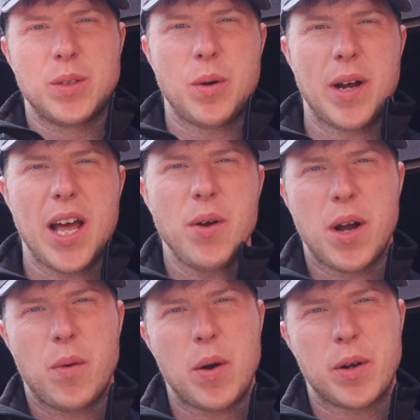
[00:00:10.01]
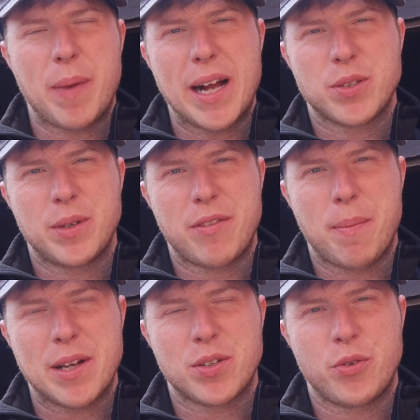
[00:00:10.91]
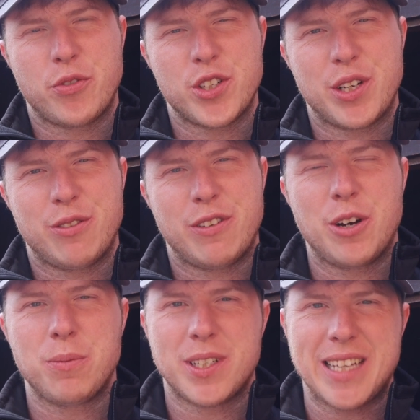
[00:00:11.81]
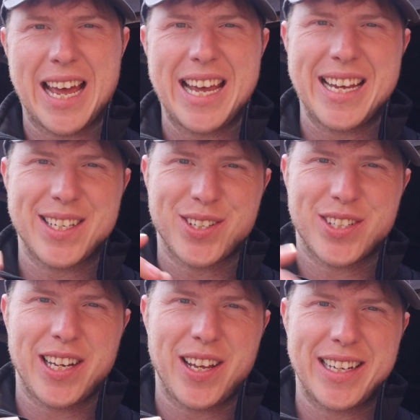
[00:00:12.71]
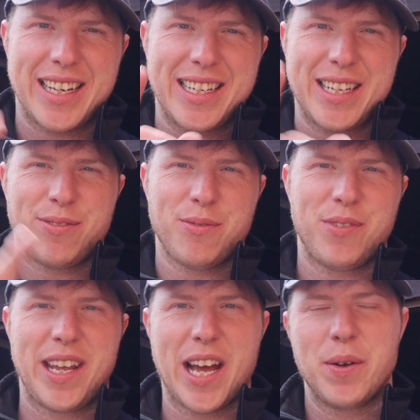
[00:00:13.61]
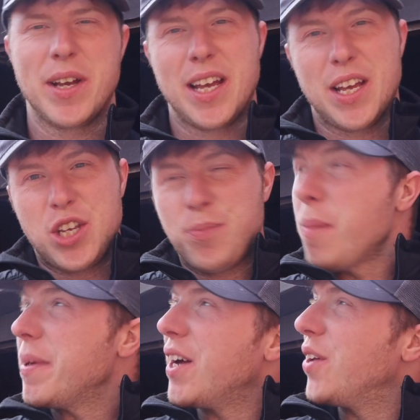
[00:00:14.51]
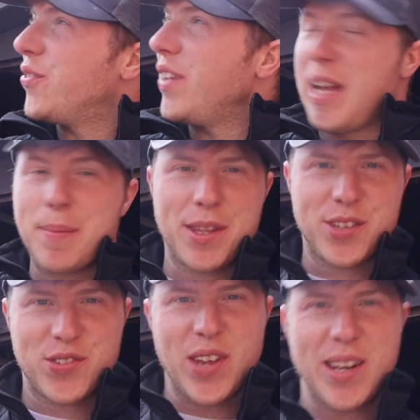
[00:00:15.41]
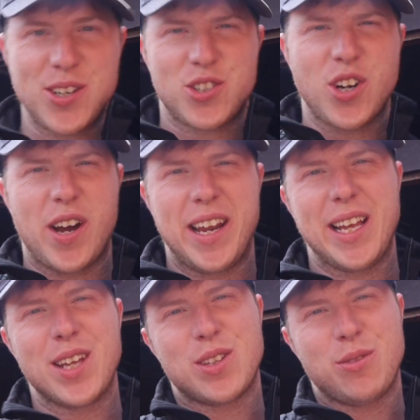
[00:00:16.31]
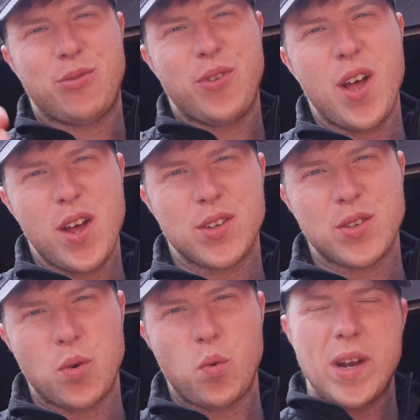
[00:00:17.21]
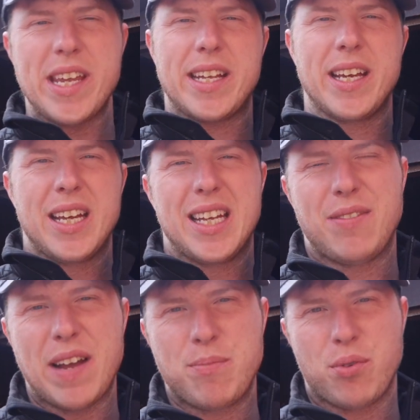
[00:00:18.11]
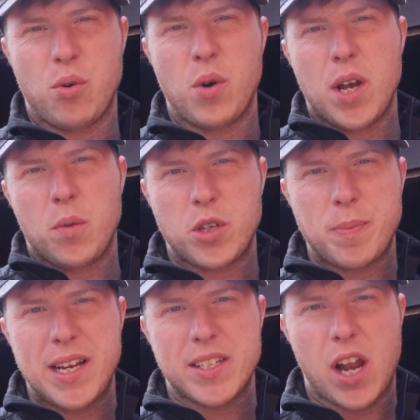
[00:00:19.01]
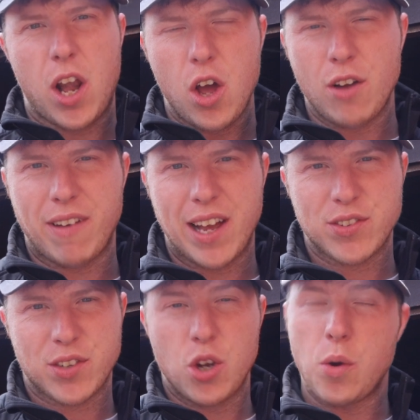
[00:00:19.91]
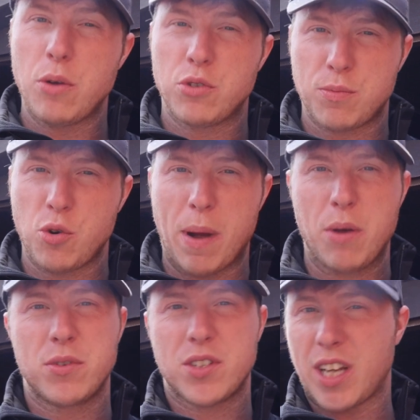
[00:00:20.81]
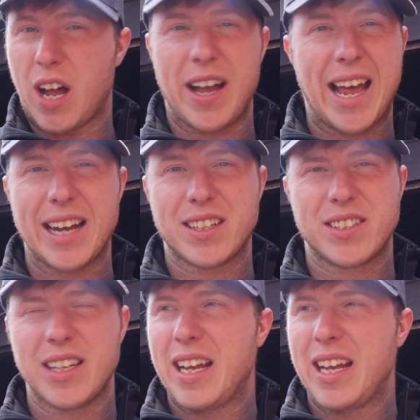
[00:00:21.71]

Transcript: Well, hello, welcome back to another mussel fishing film. Today is a slightly different video. You probably can't see it, but the sun is shining. It's the first week of April, which means a lot of us who own small boats, kayaks